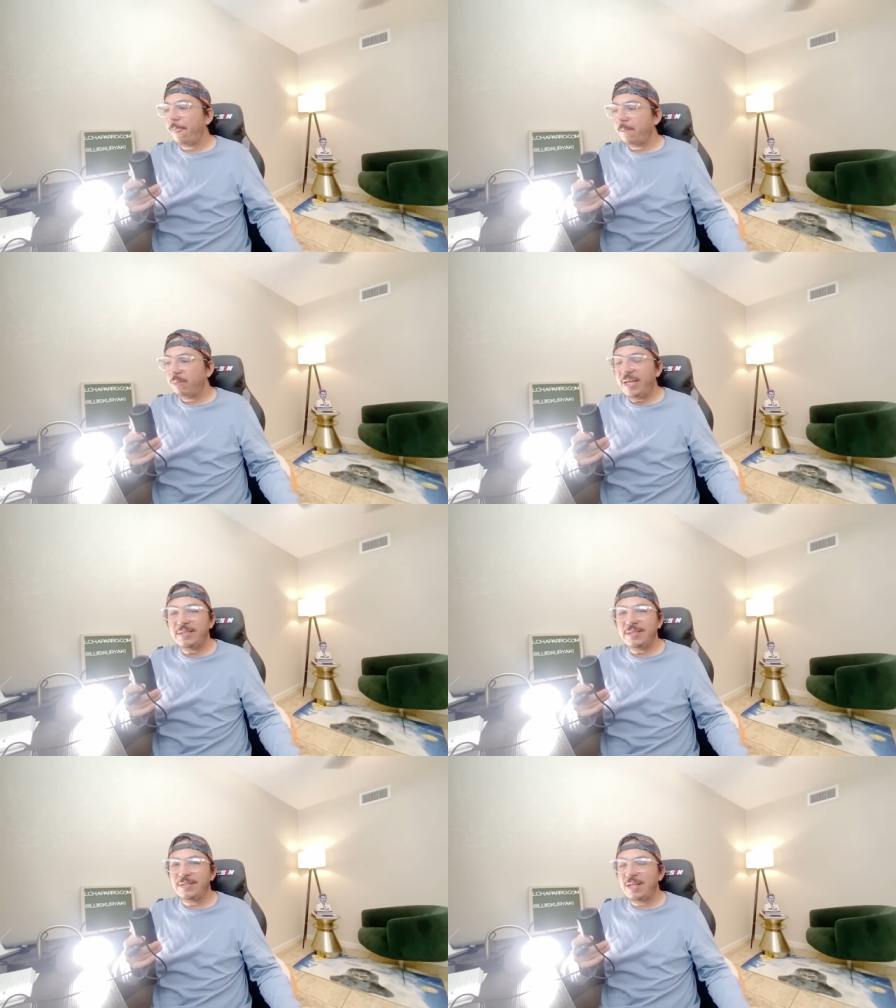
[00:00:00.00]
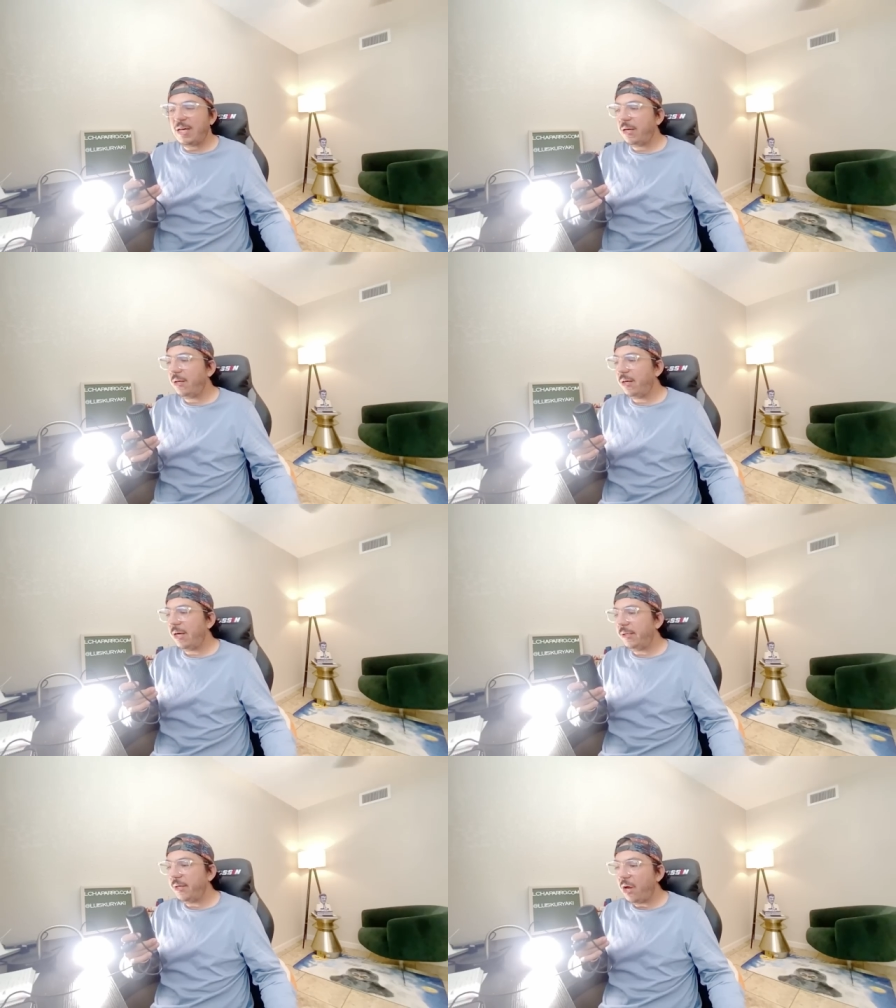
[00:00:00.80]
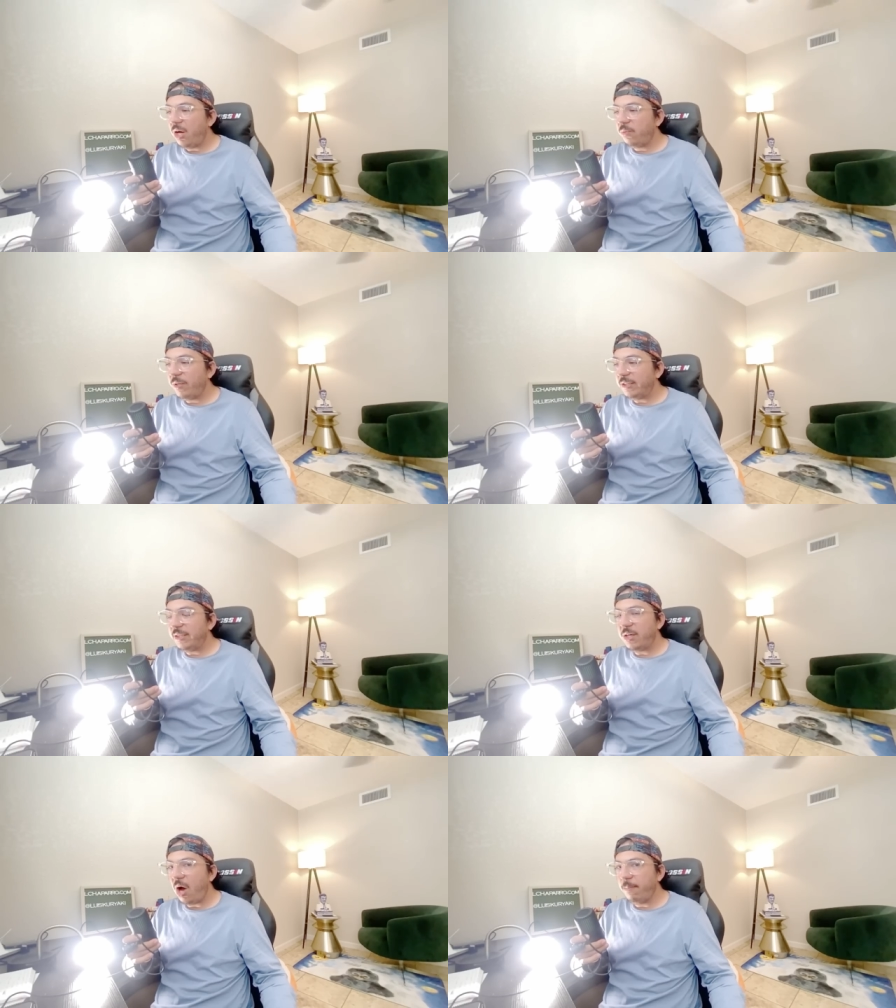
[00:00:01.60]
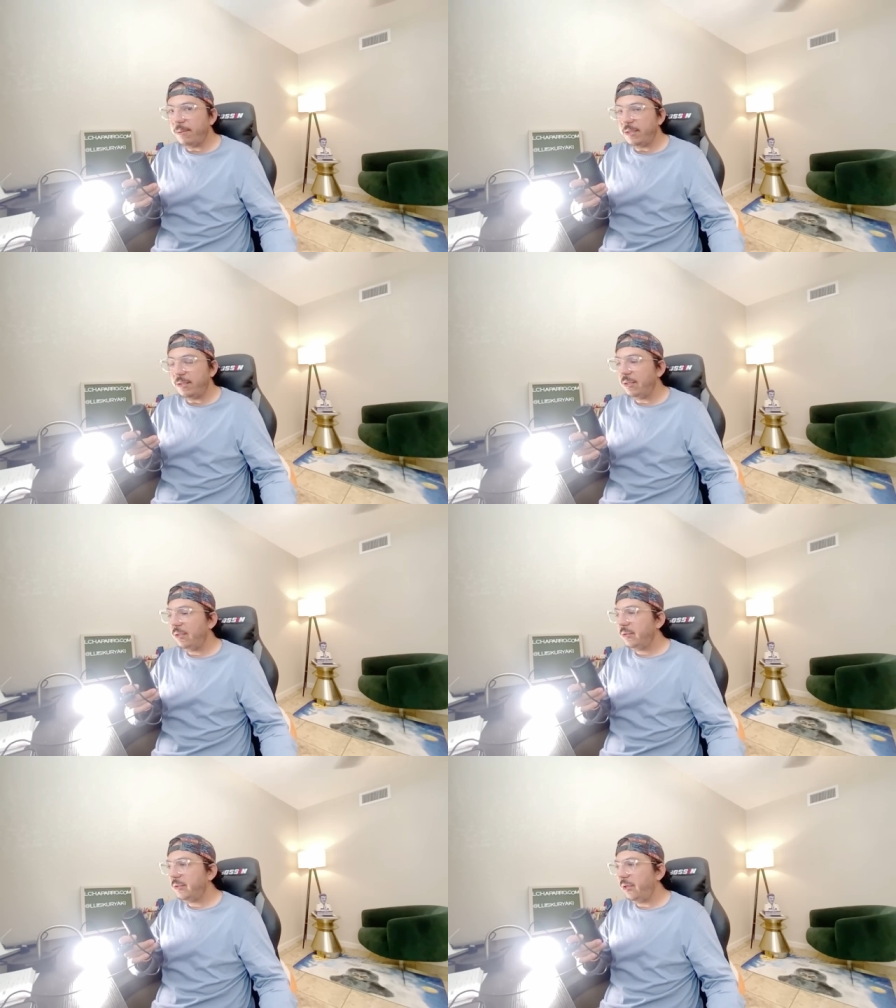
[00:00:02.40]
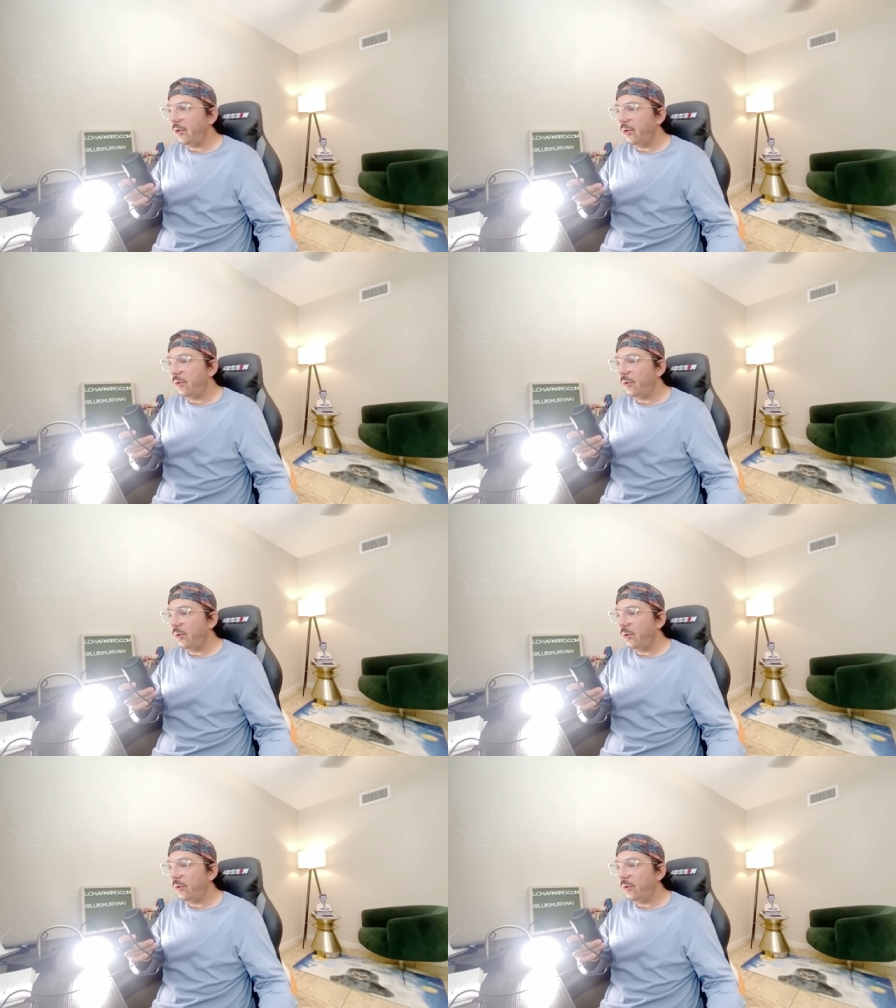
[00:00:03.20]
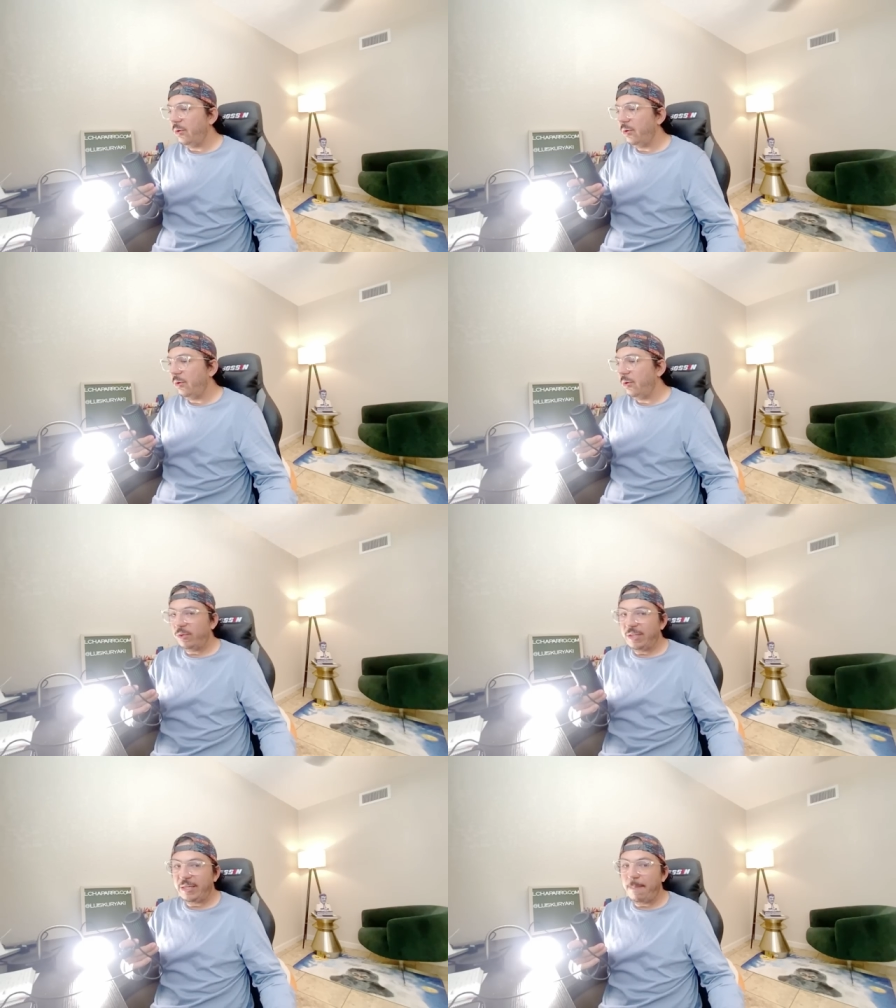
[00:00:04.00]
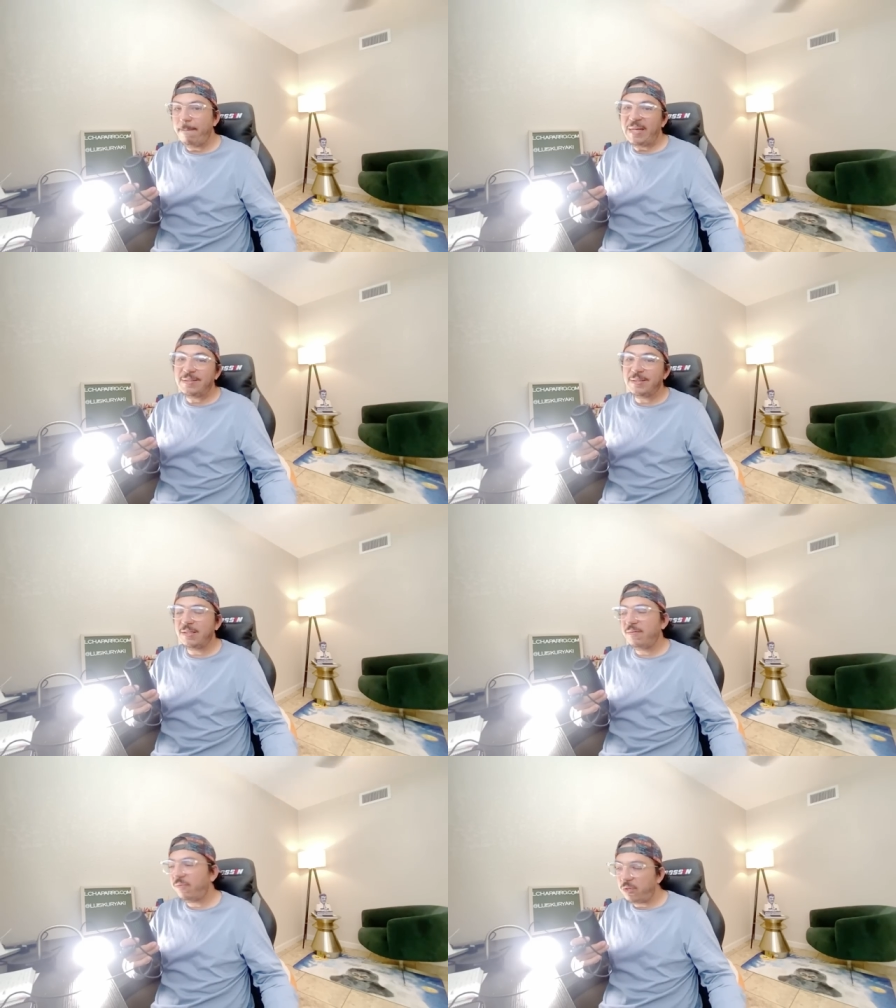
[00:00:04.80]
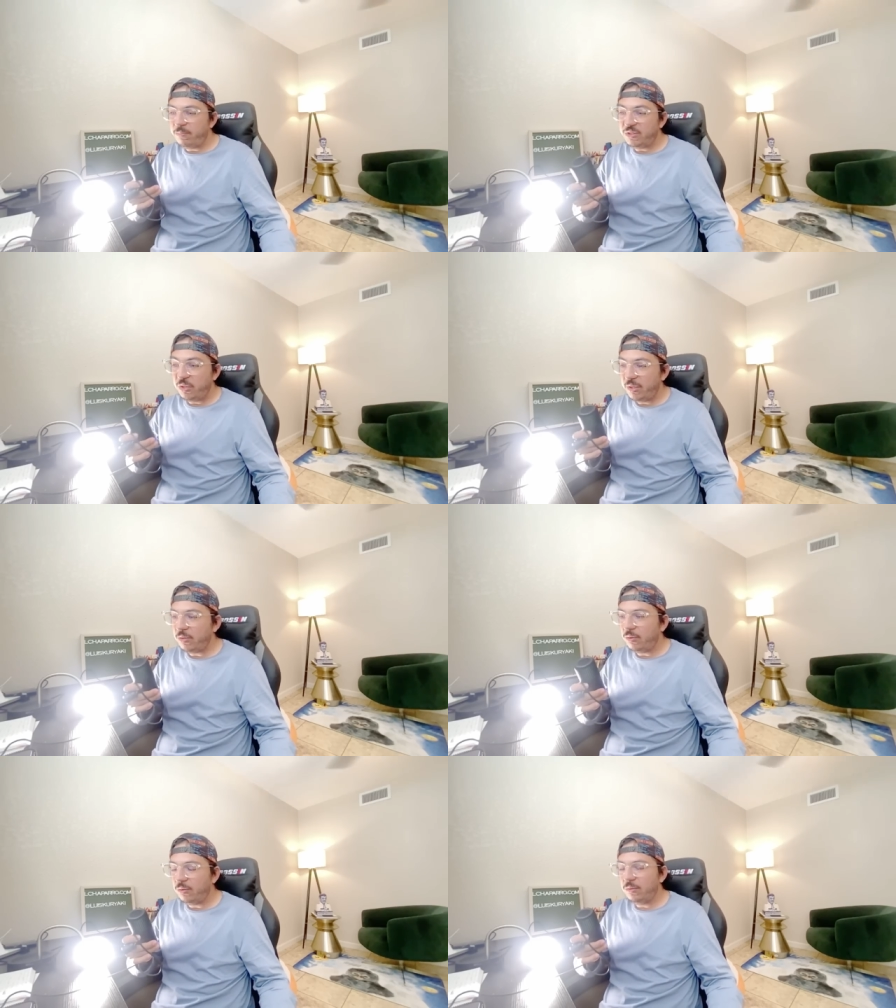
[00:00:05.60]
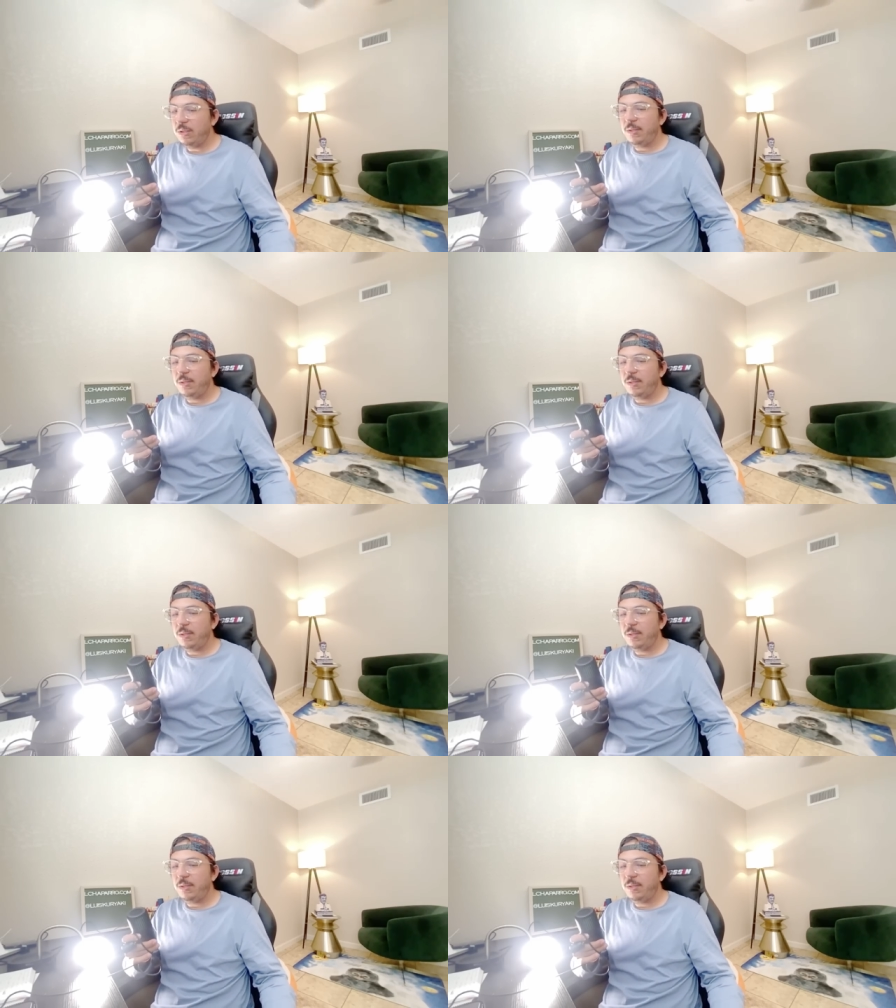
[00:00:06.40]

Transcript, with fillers: places that are not really common to uh, for like a Mexican pharmaceutical